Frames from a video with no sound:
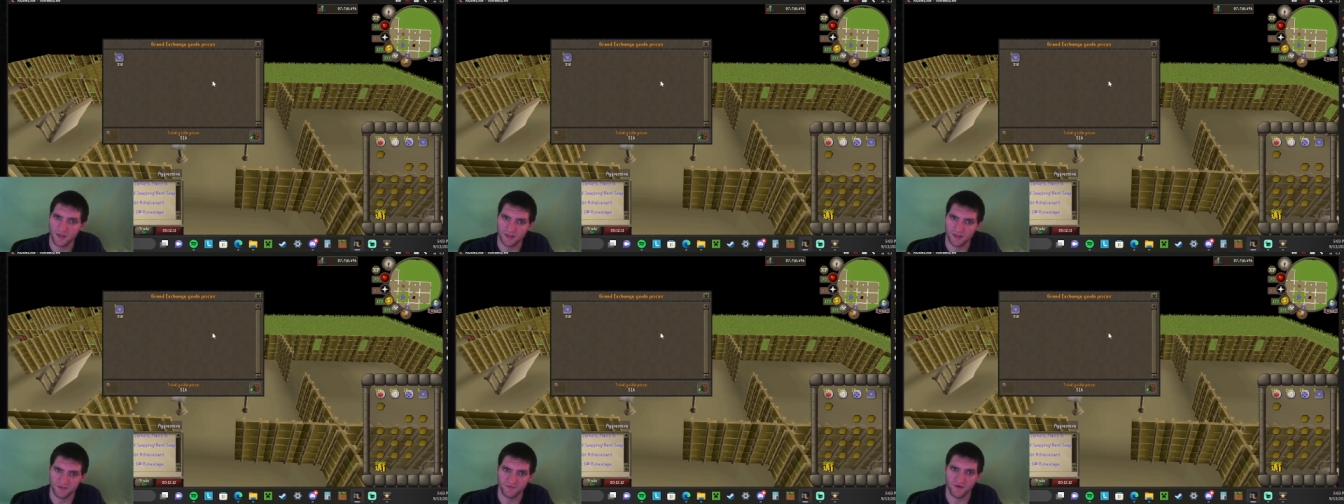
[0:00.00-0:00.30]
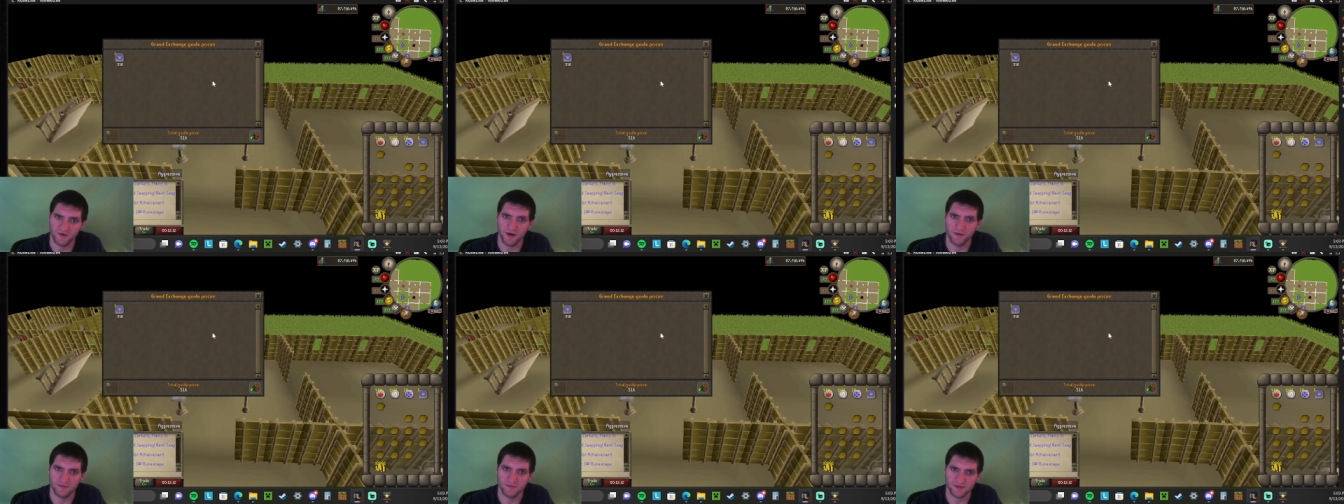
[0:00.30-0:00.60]

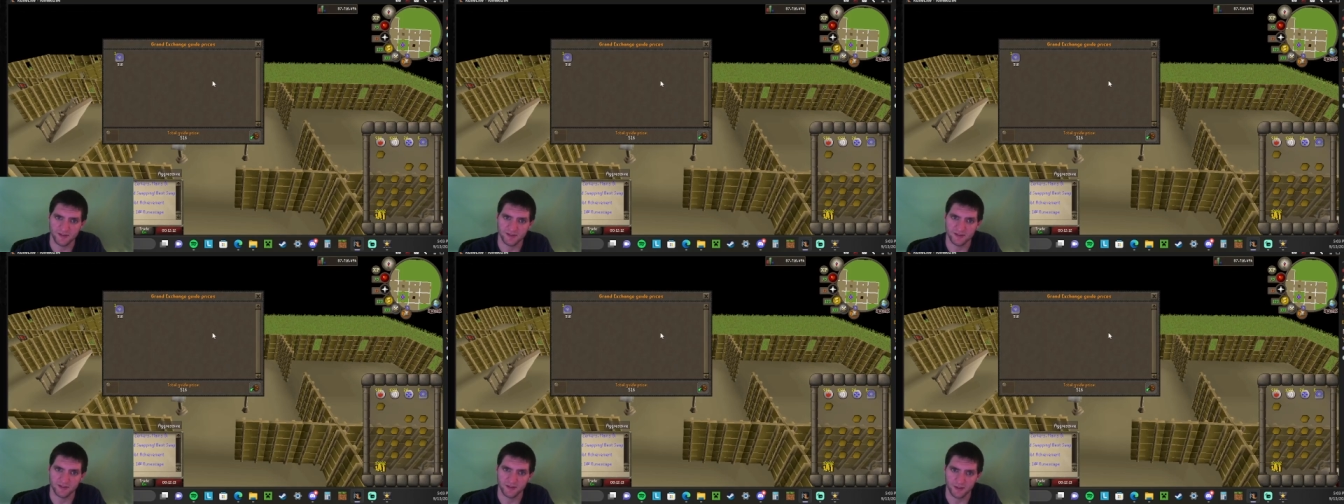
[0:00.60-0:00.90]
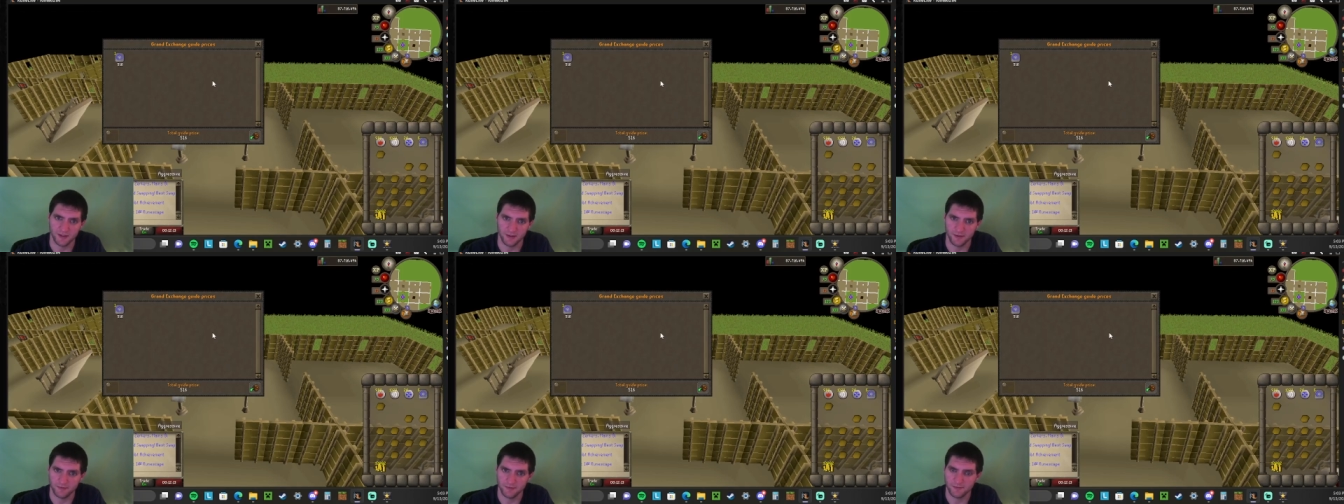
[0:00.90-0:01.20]
five
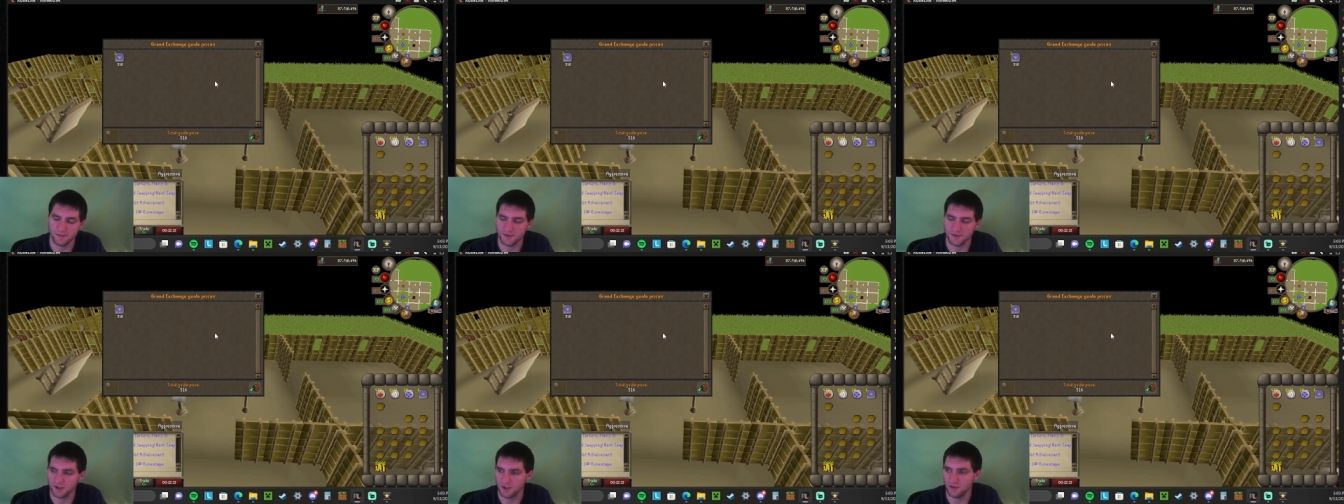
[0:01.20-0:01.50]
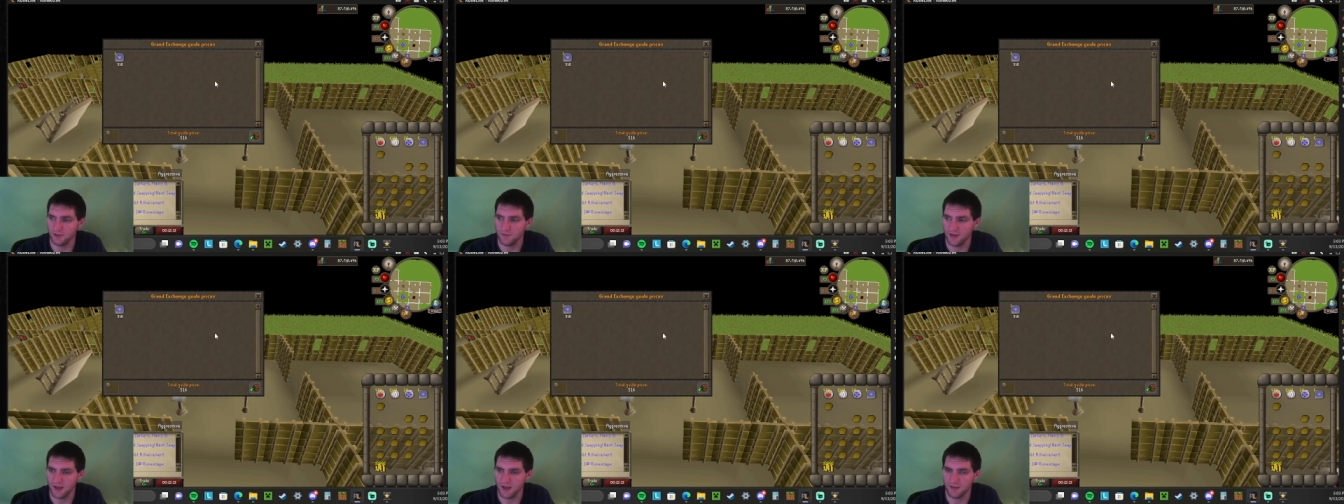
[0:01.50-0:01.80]
sixteen, so you'd
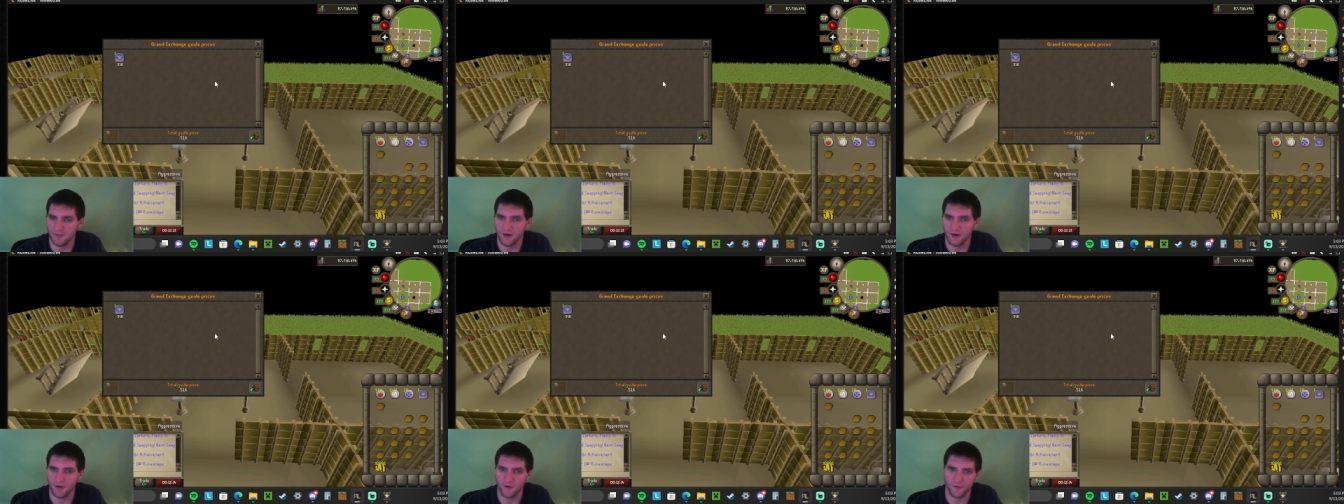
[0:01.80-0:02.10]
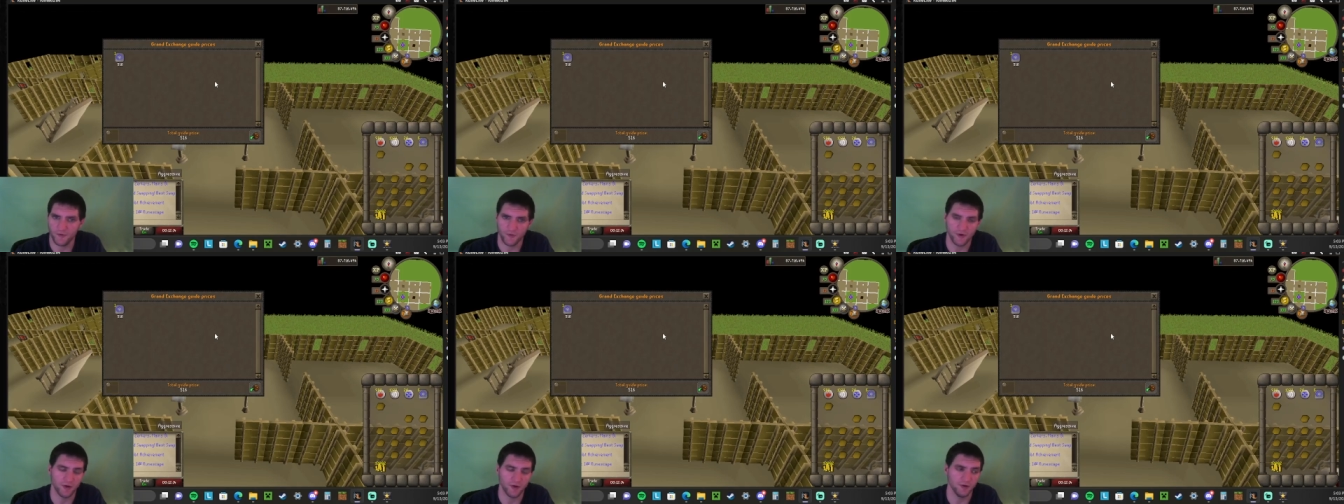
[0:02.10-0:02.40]
make about
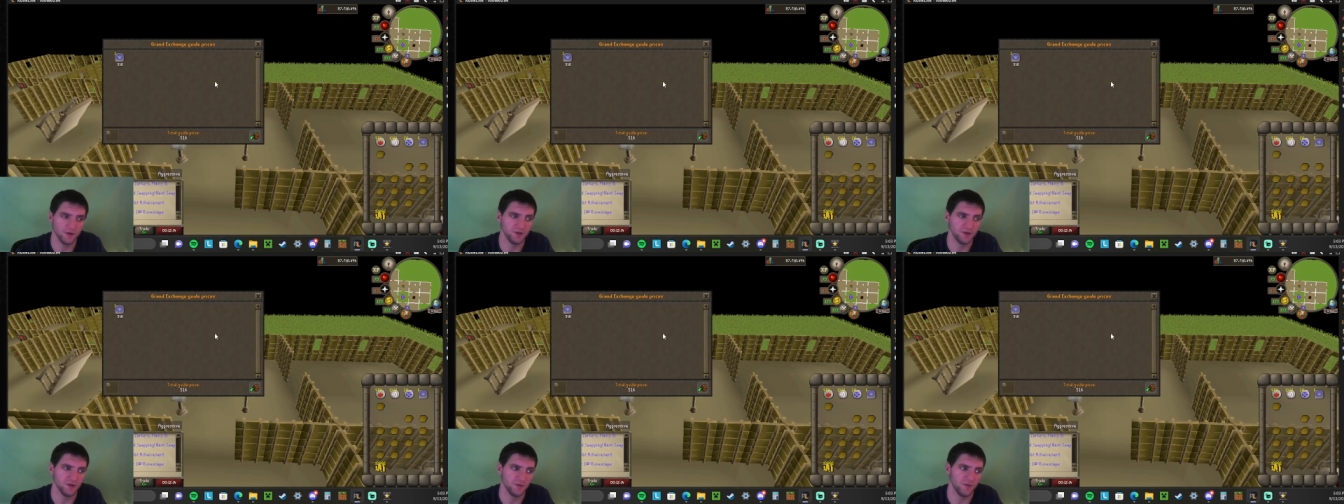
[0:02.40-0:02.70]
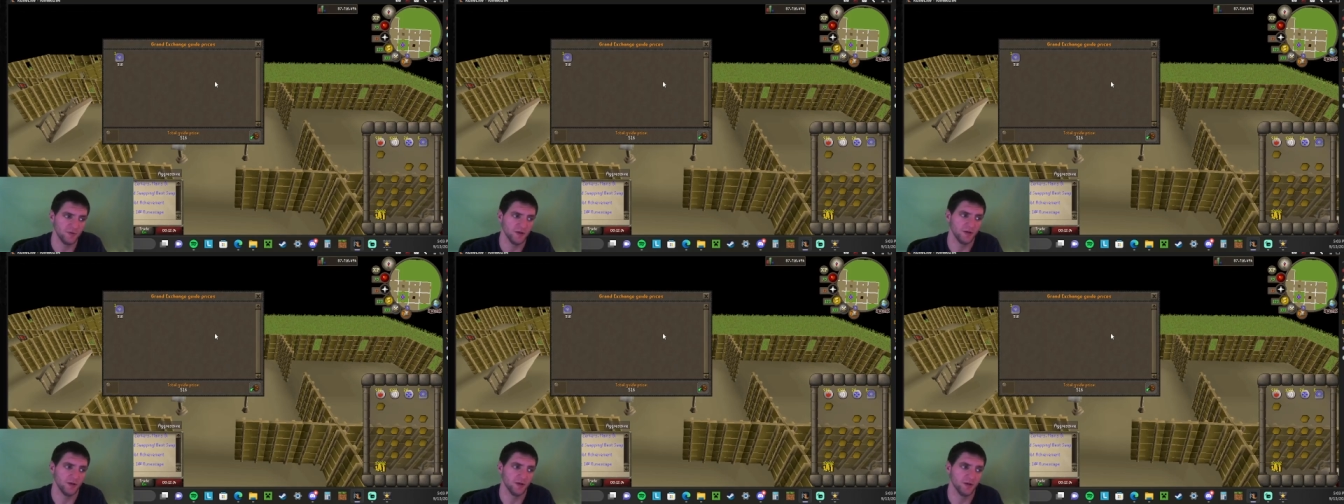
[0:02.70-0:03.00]
three hundred G P
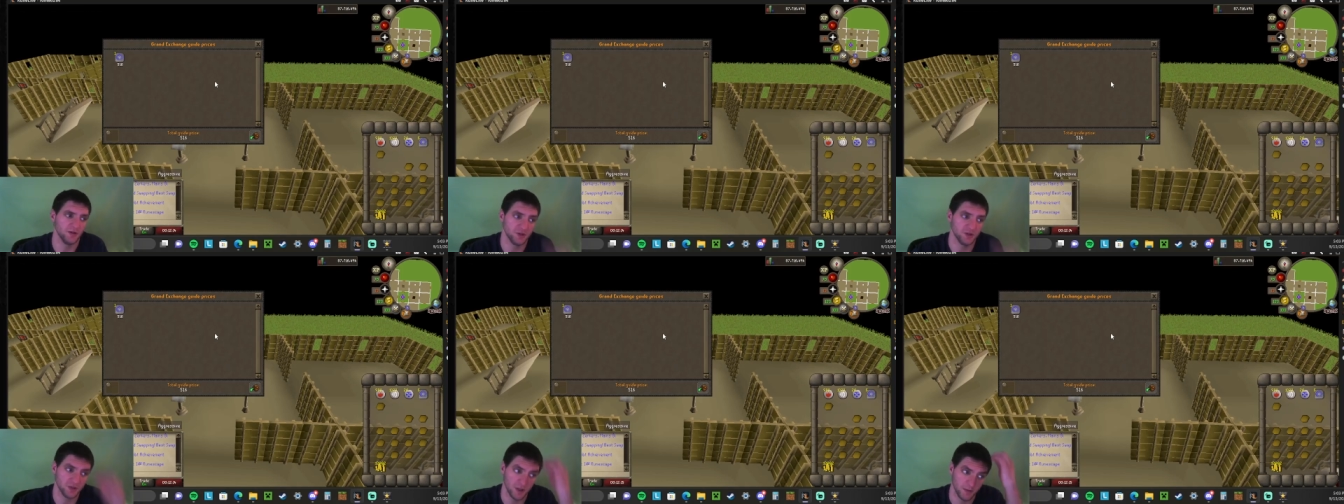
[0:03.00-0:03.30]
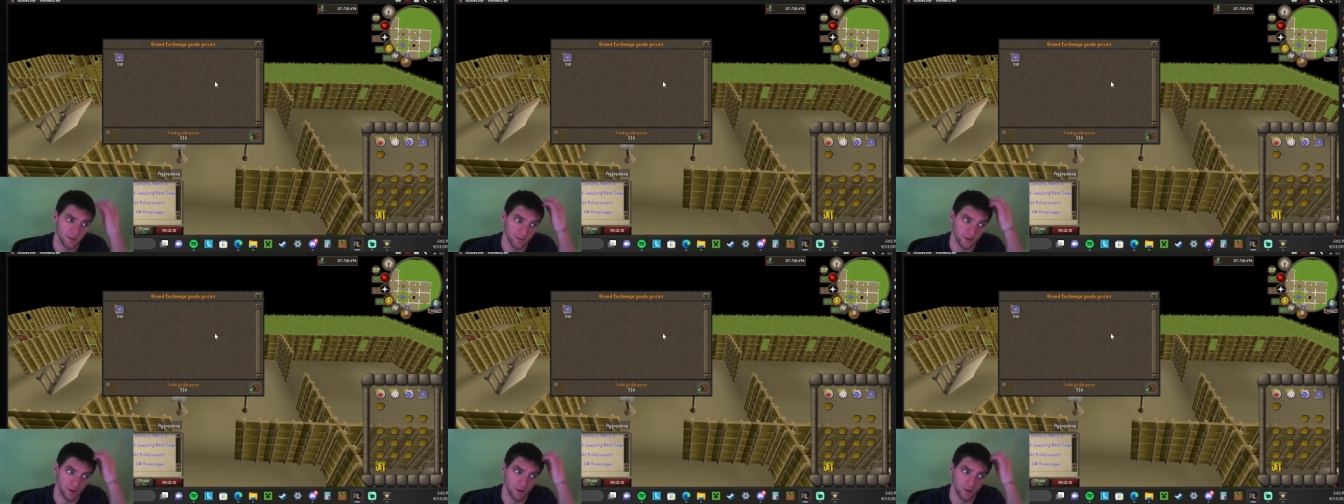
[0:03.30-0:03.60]
each time
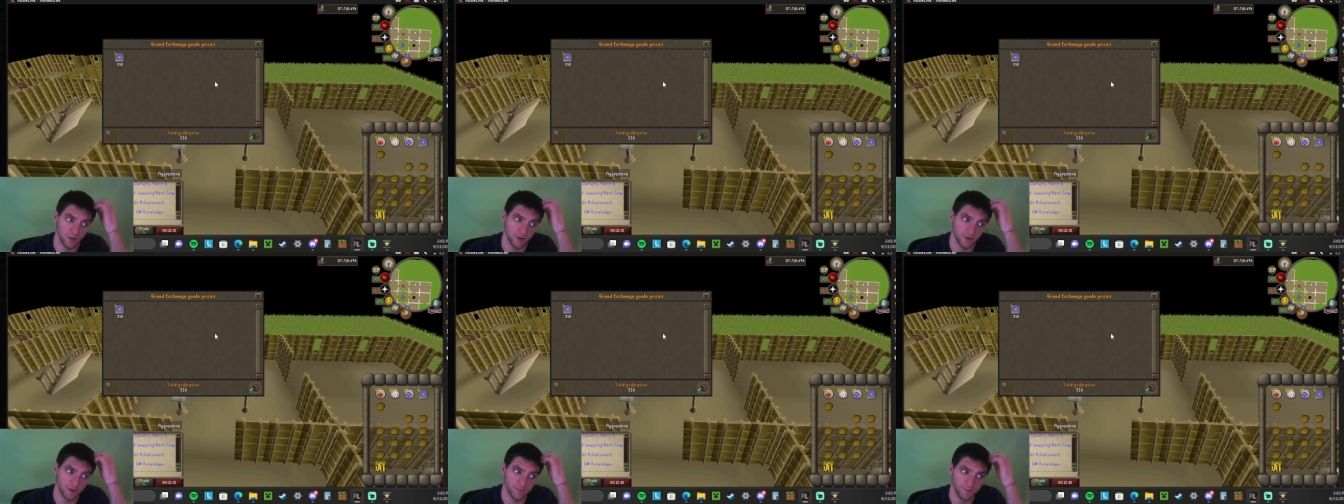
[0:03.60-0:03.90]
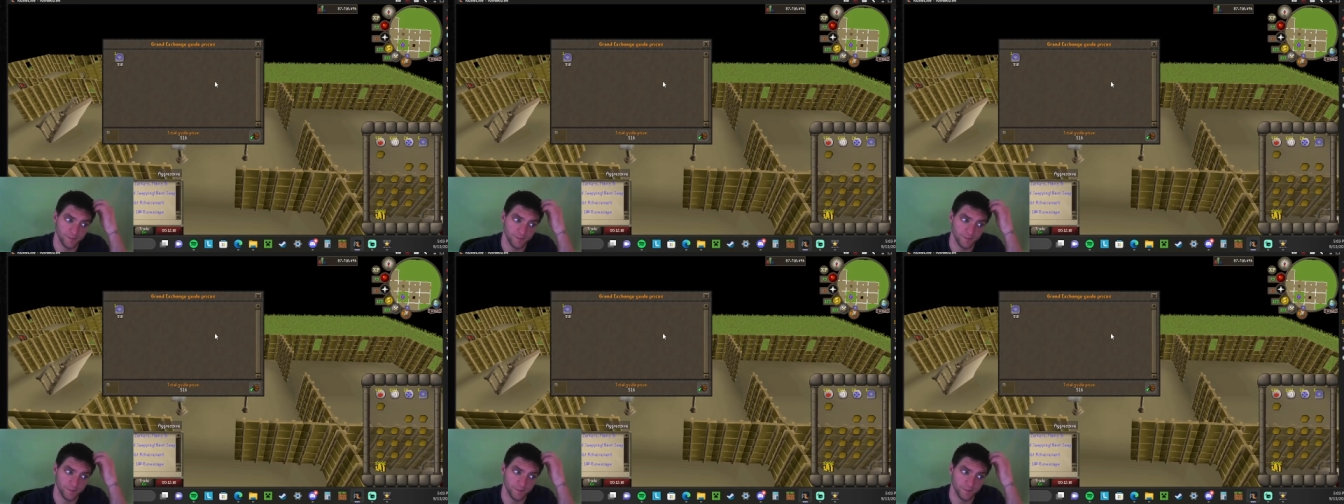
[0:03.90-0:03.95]
you do it.